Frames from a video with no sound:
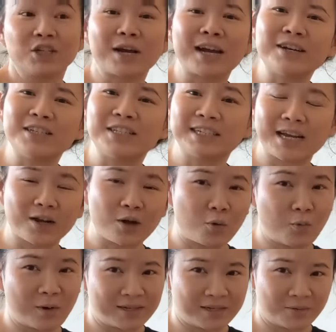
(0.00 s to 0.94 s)
Try to check
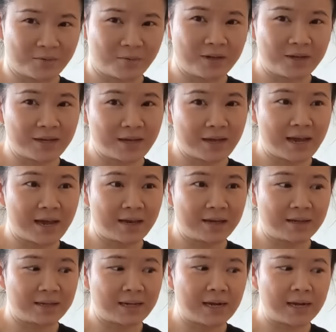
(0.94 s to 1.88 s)
it once a week
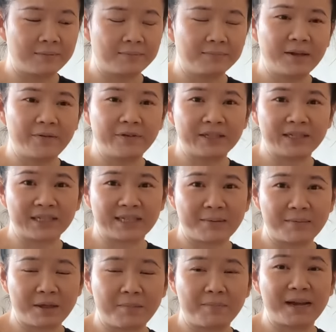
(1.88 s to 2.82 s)
and um, if you see
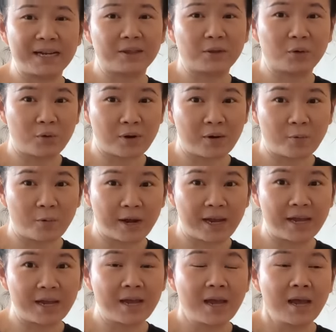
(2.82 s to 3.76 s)
something bad, throw it
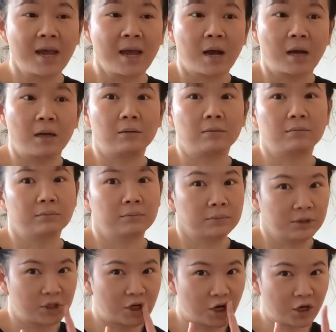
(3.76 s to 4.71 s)
away.
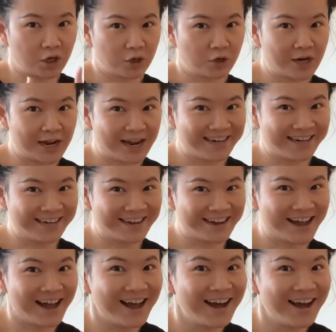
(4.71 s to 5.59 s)
Not good idea.